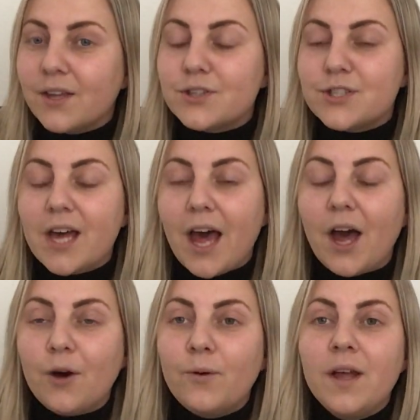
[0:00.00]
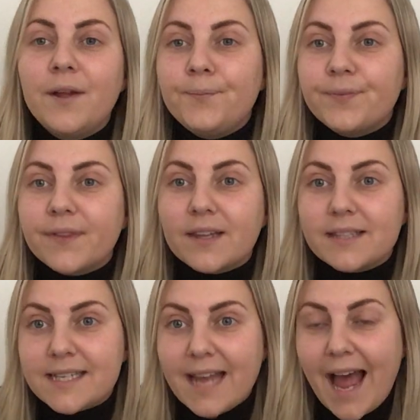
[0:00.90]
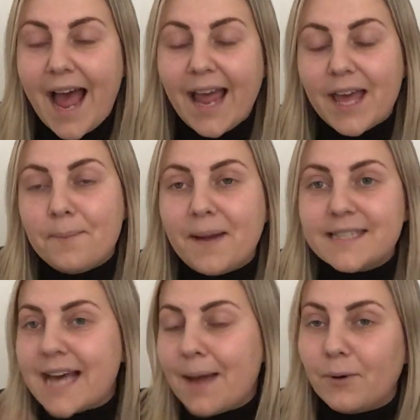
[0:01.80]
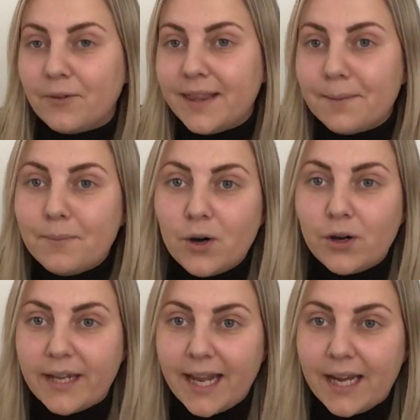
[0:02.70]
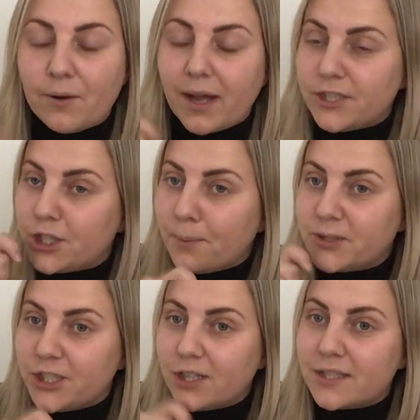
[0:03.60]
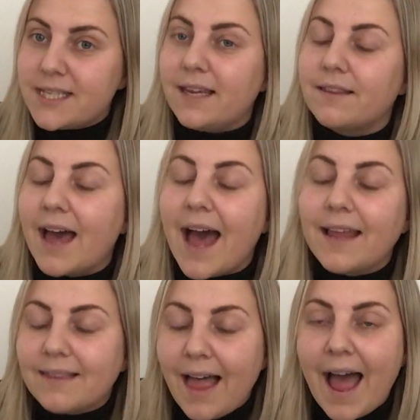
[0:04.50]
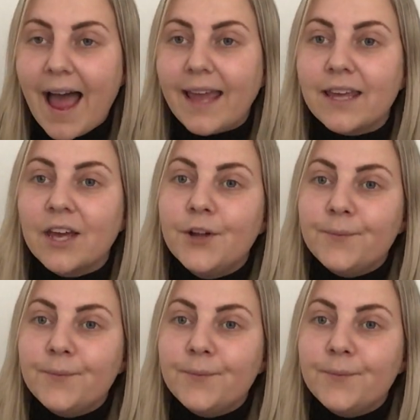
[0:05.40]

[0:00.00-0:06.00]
So tonight at bedtime or in the morning as you're brushing your teeth I'd like